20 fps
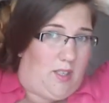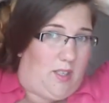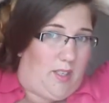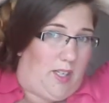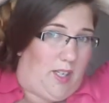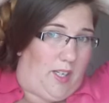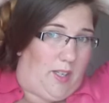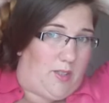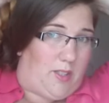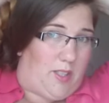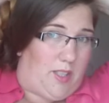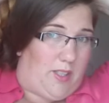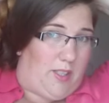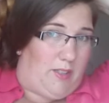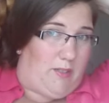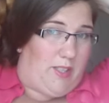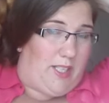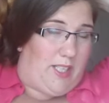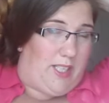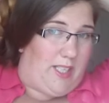You know, so they
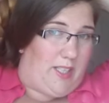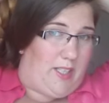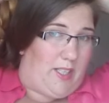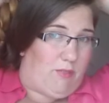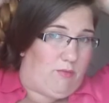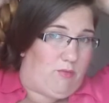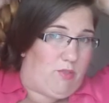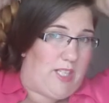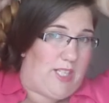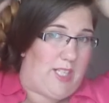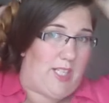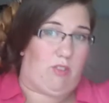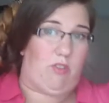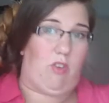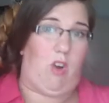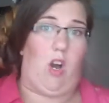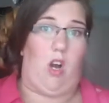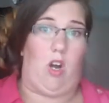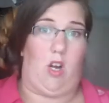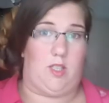really
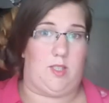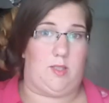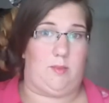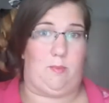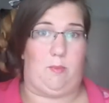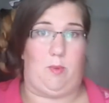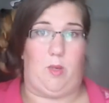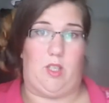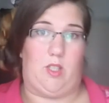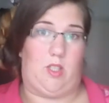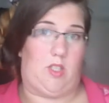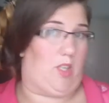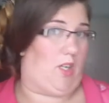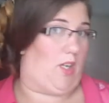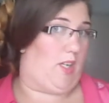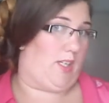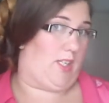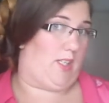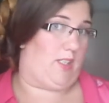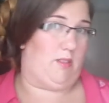grasp, which
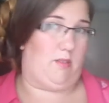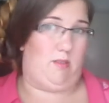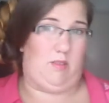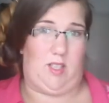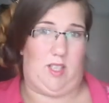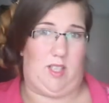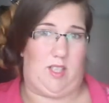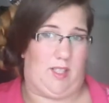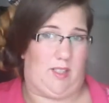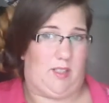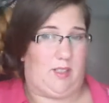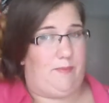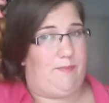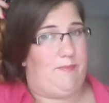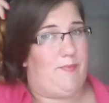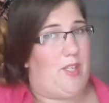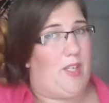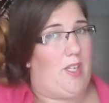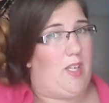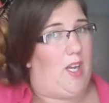I need. Oh, look at
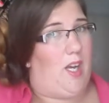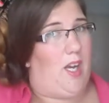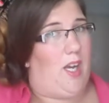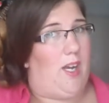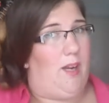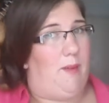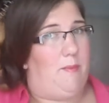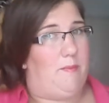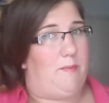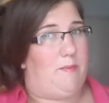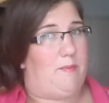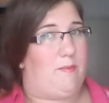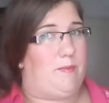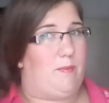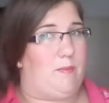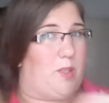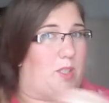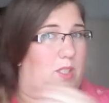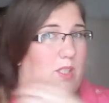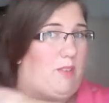that.
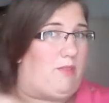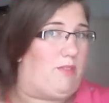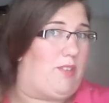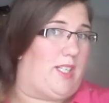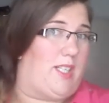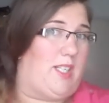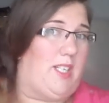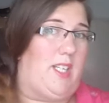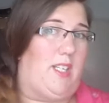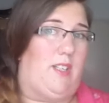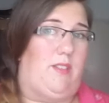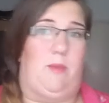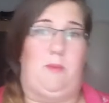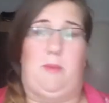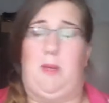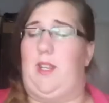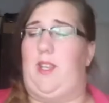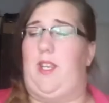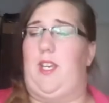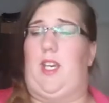Which I really need with
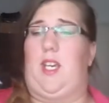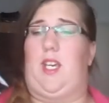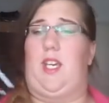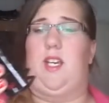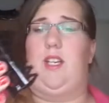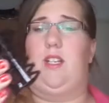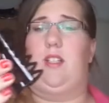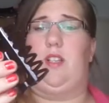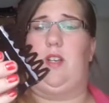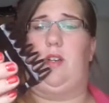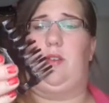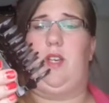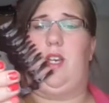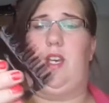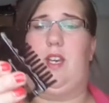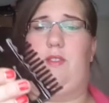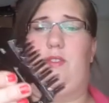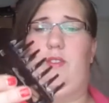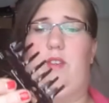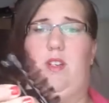my thick hair. So
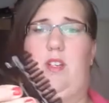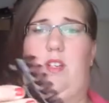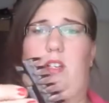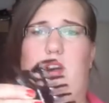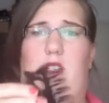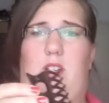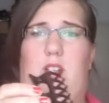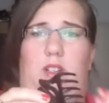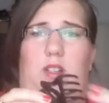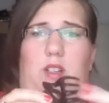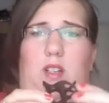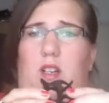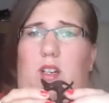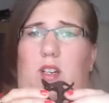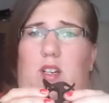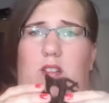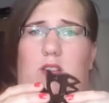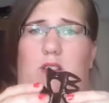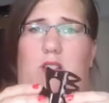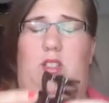yeah,
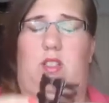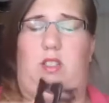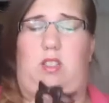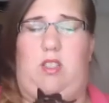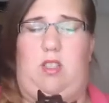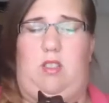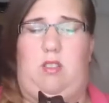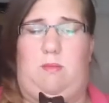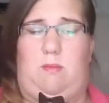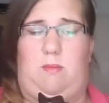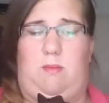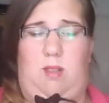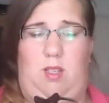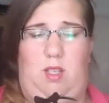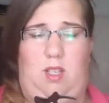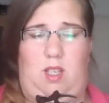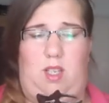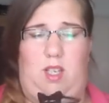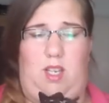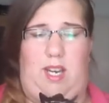I'll just use them
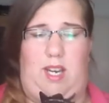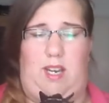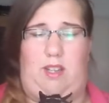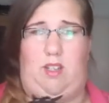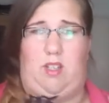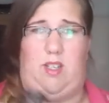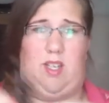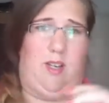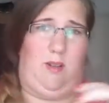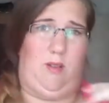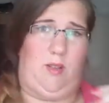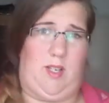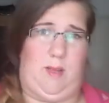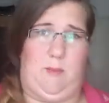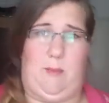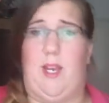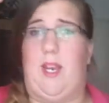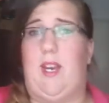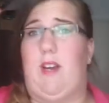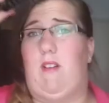out of the shower, chuck
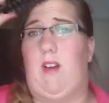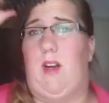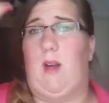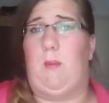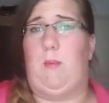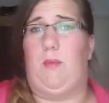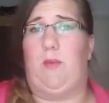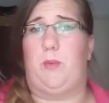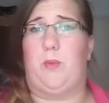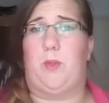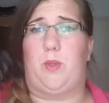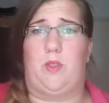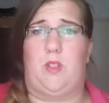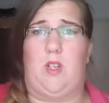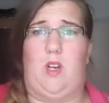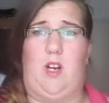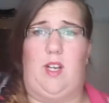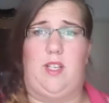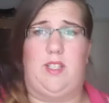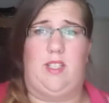my hair up, from doing
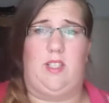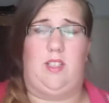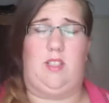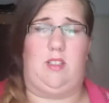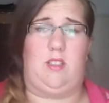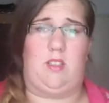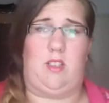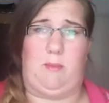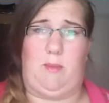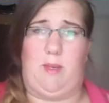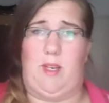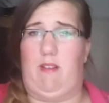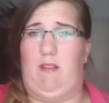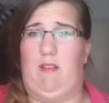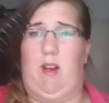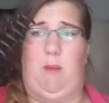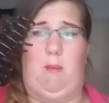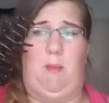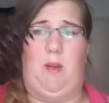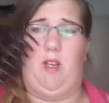tidying, chuck my hair
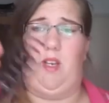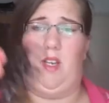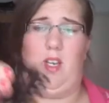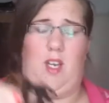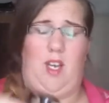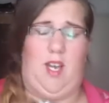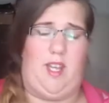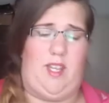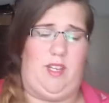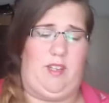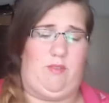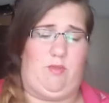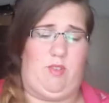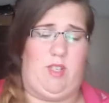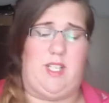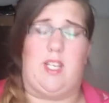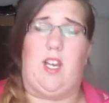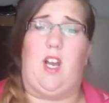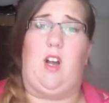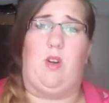up, and they
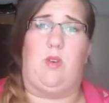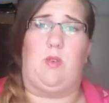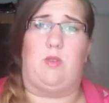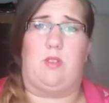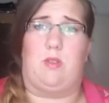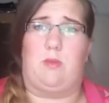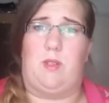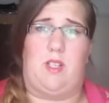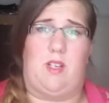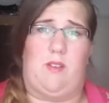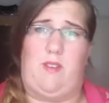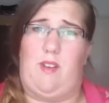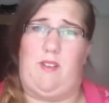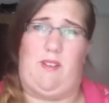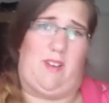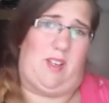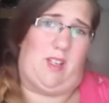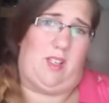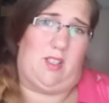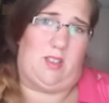really hold, which I've
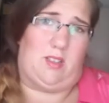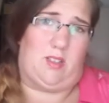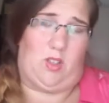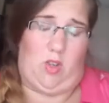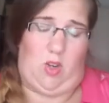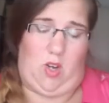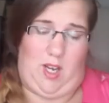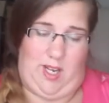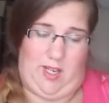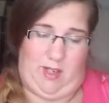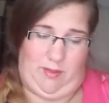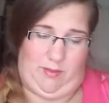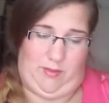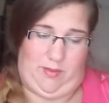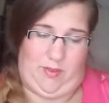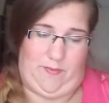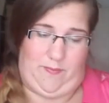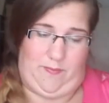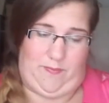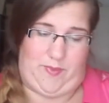never got out
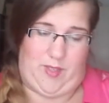of